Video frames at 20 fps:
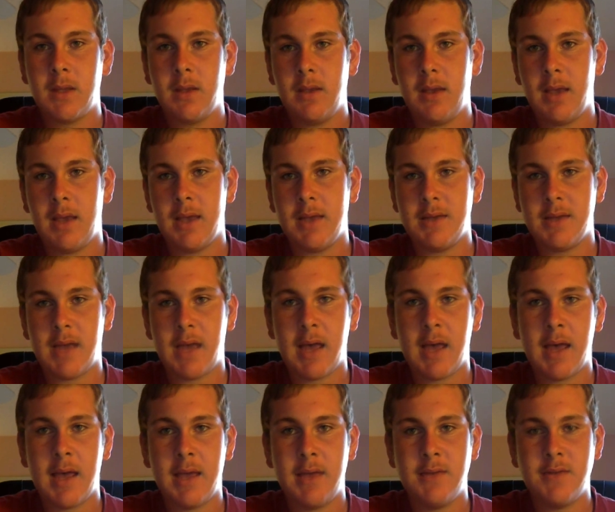and
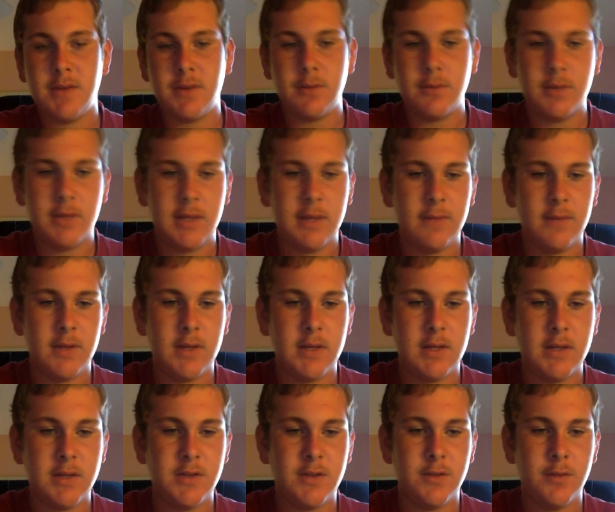I don't even
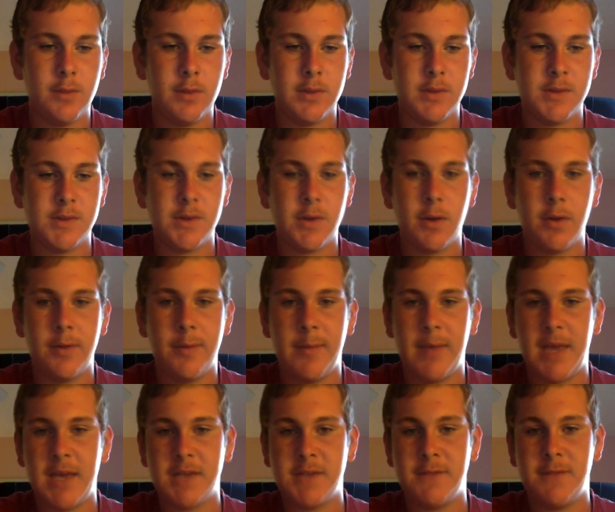need to install the
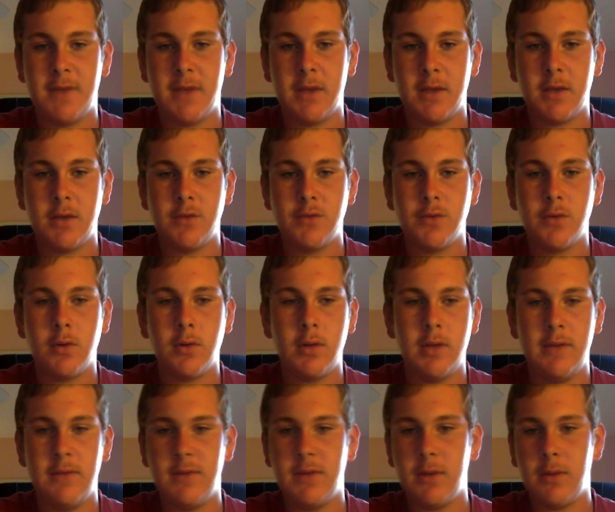max fan control.
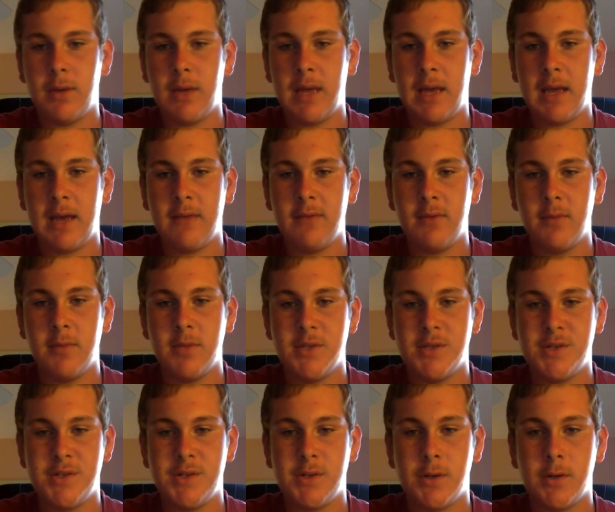Even though I have them
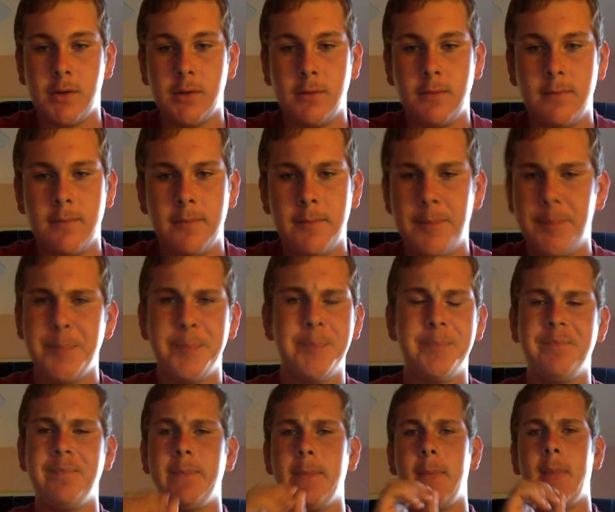installed,
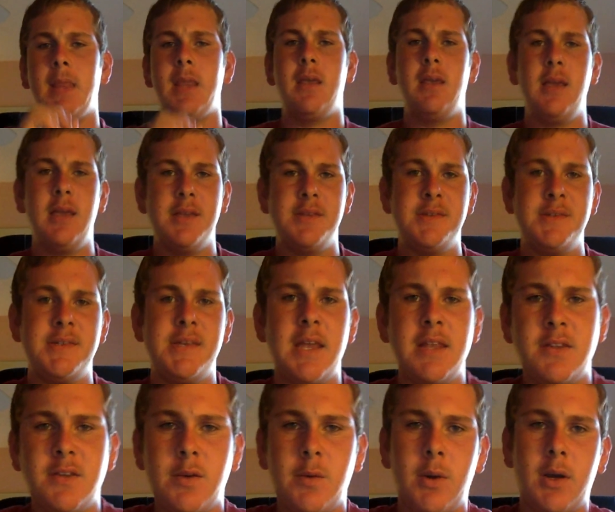it's
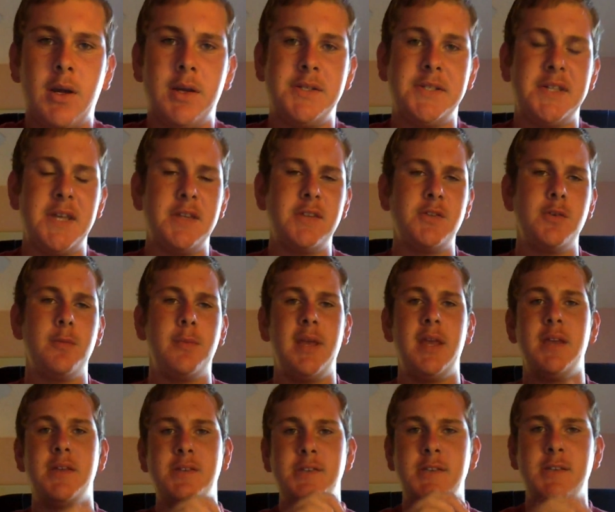set to a
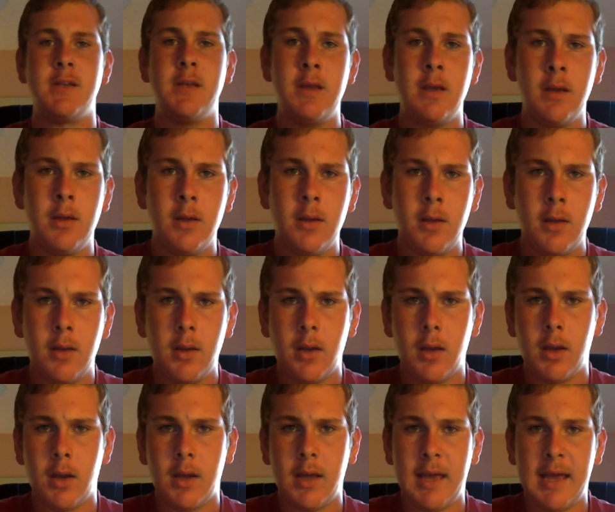sensor-based
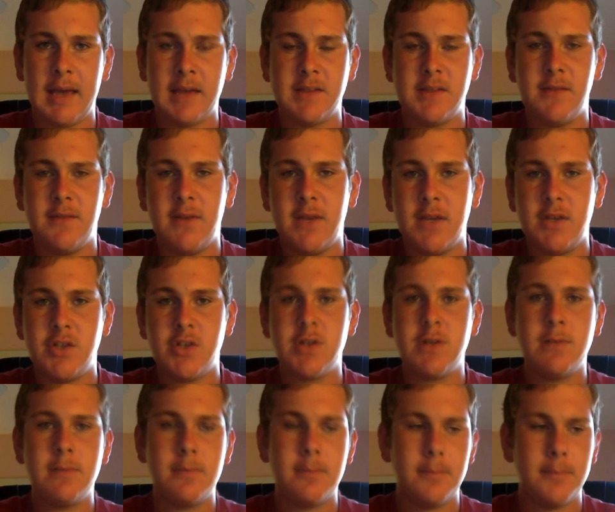
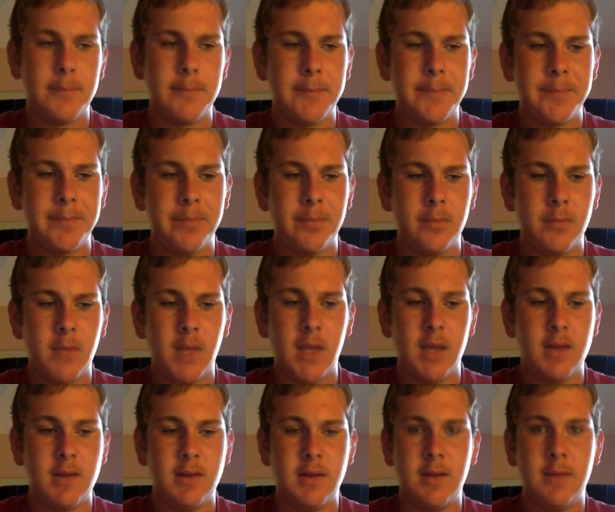activation,
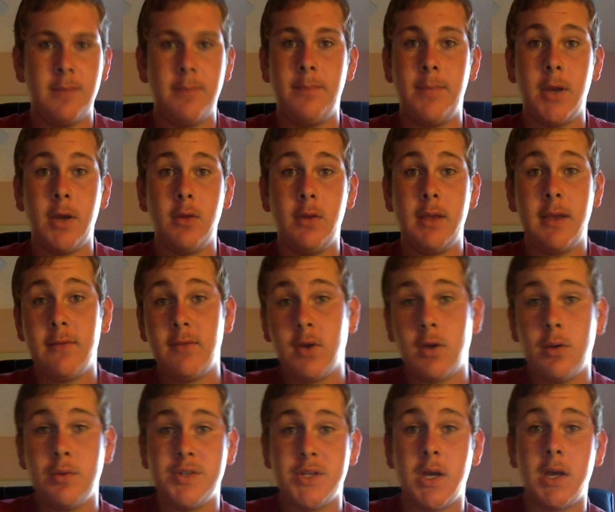and it barely ever
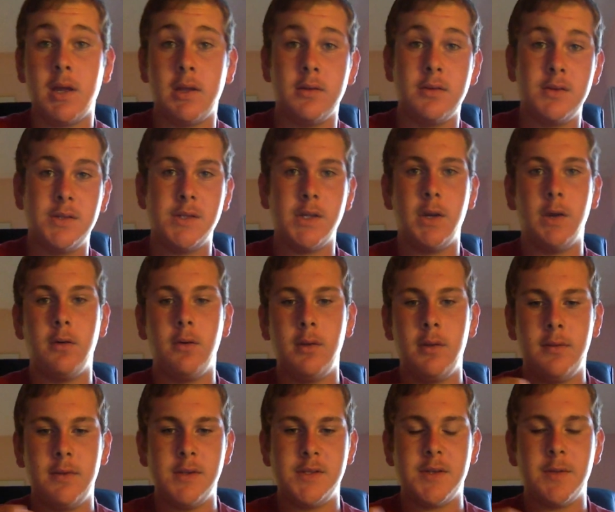goes on. So
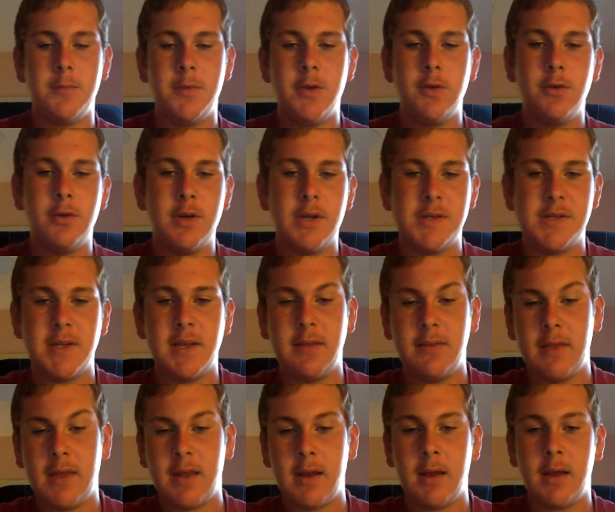this computer doesn't
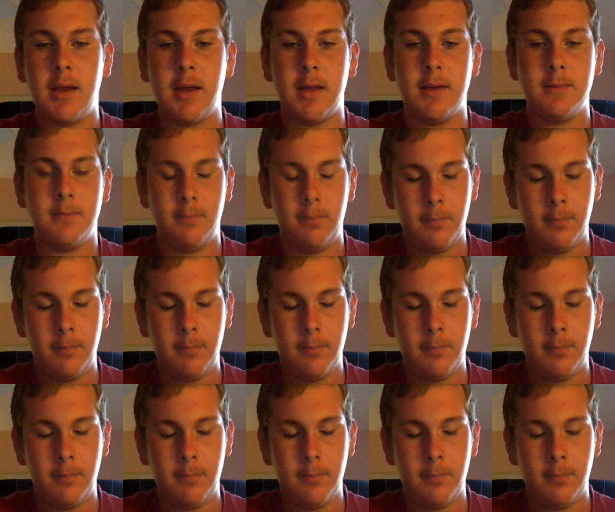get that hot.